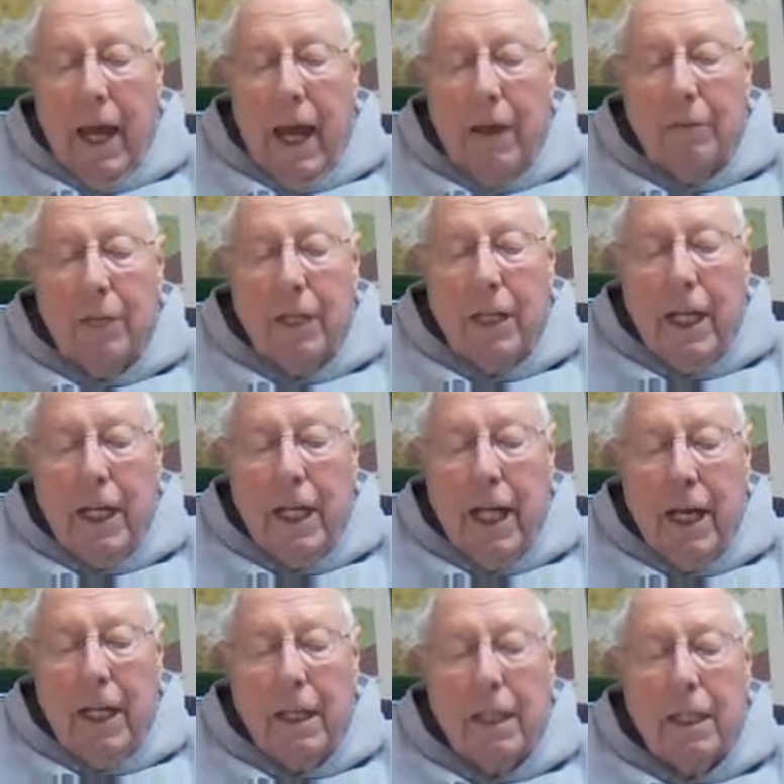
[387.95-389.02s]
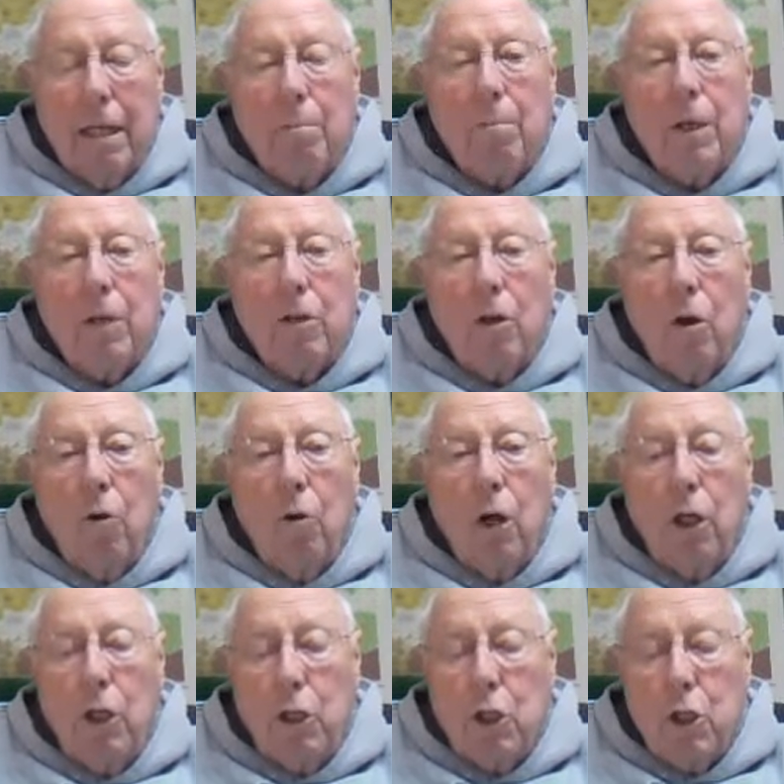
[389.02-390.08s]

After the 9th had been totally